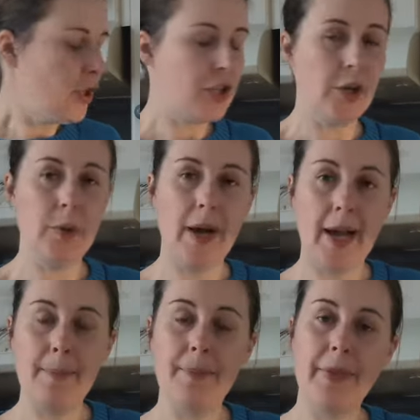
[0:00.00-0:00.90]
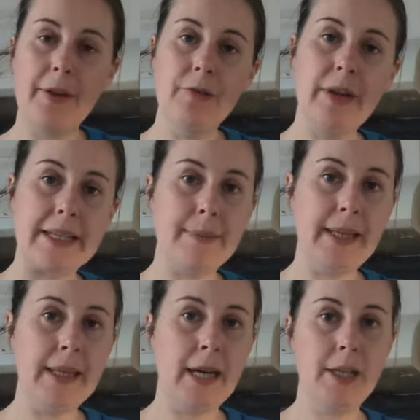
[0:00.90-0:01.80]
So um, the
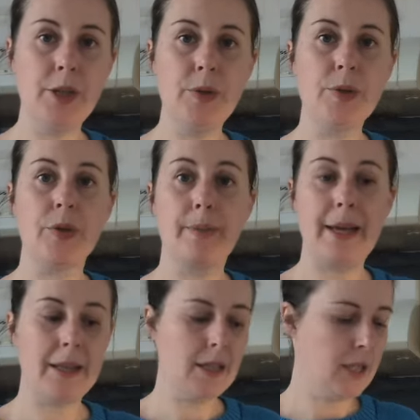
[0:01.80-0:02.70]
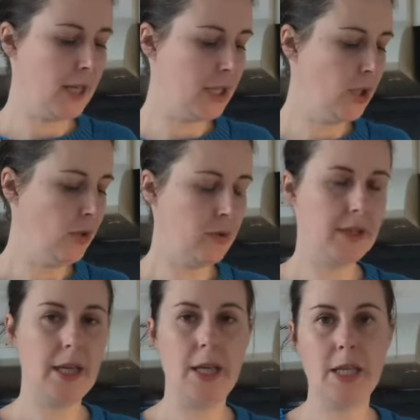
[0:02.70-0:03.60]
recipe that I use or the method that I
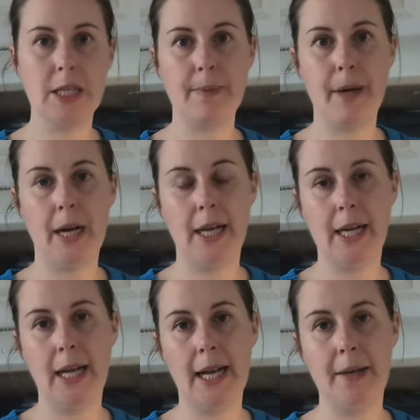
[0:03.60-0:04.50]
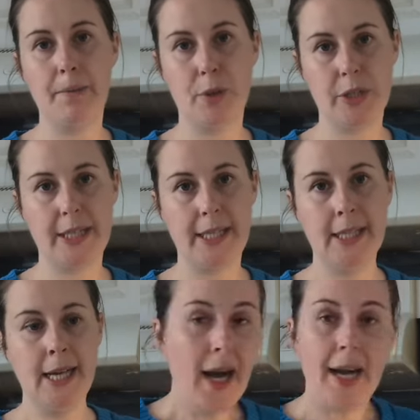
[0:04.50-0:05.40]
use is by Elaine Boddy.